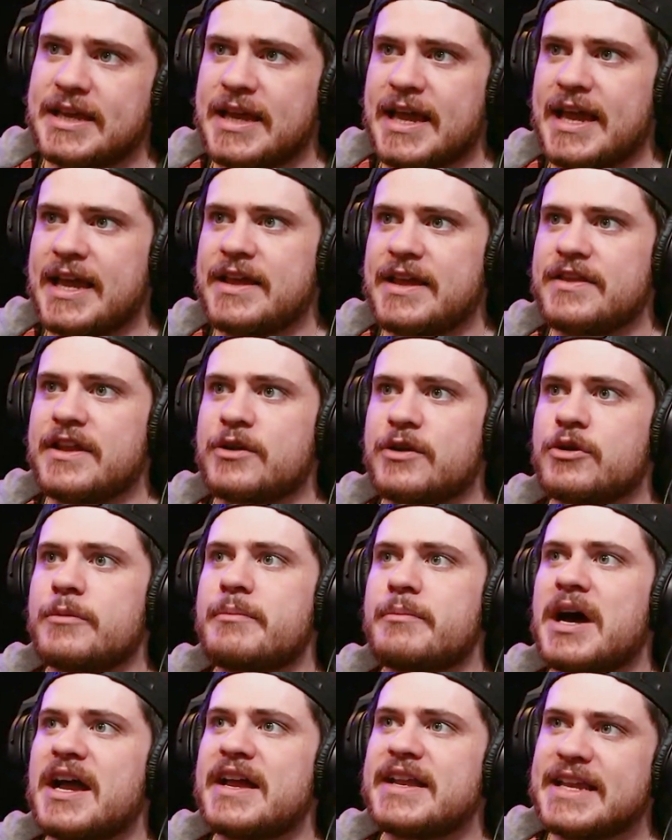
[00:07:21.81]
And they're
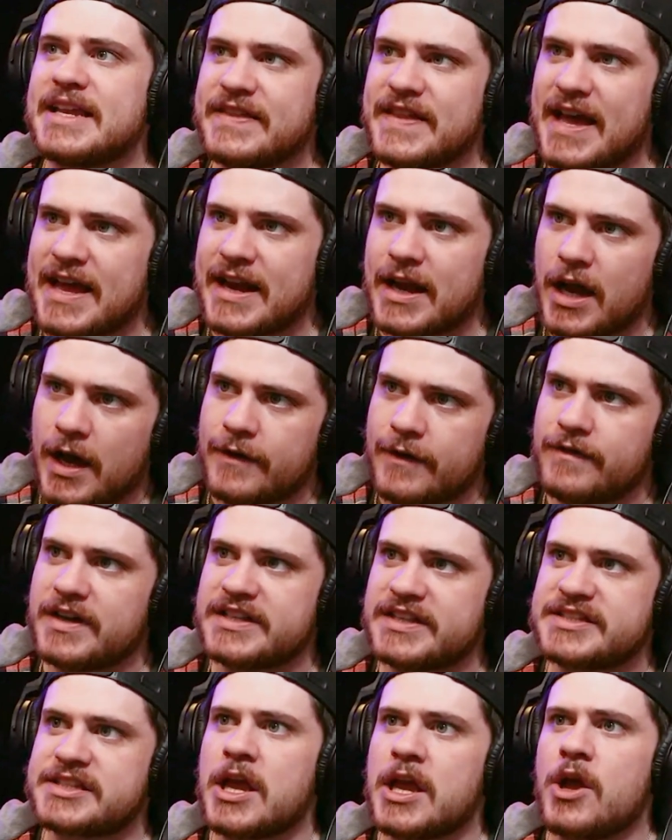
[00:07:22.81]
reminding that of
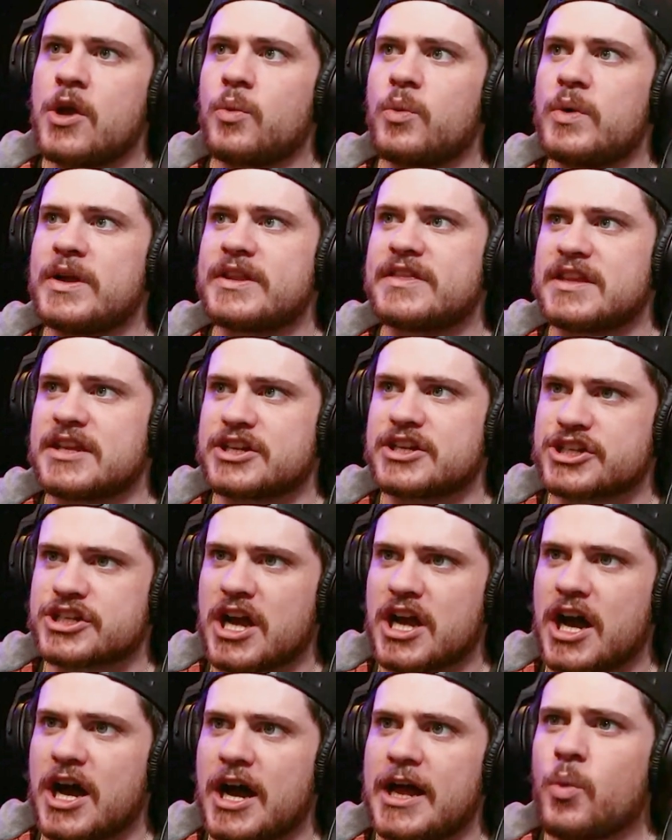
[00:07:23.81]
us with this
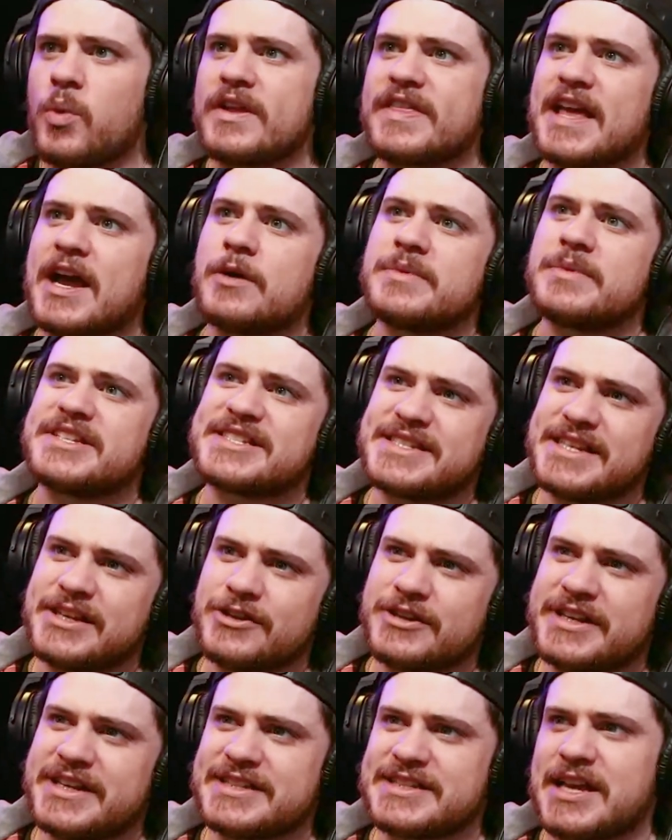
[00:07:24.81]
shot, with how
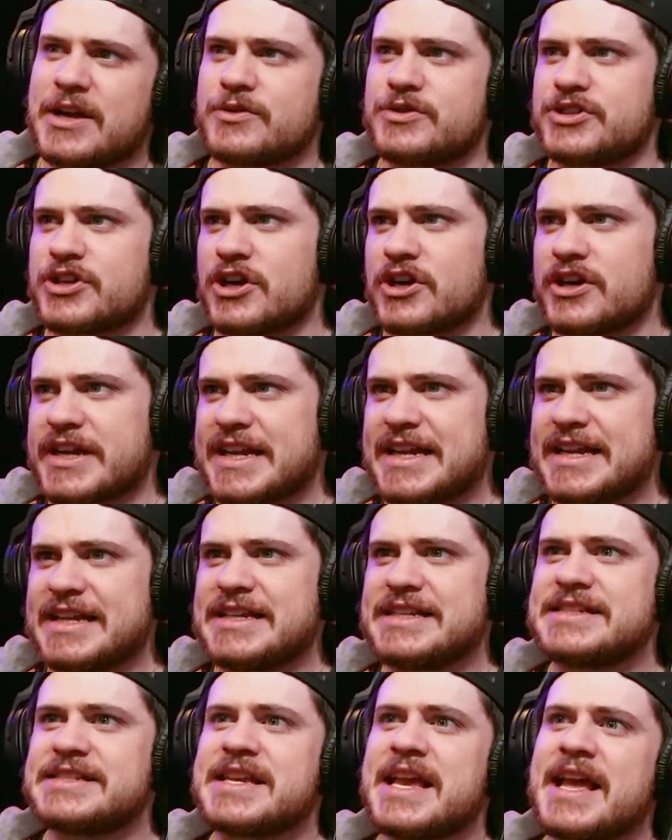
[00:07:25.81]
mysterious, how dark it
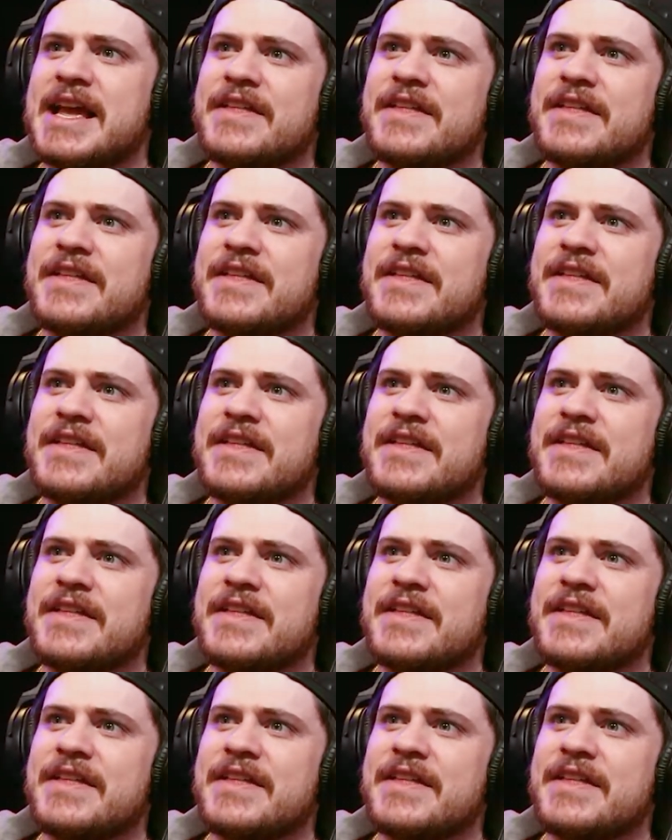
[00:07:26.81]
is.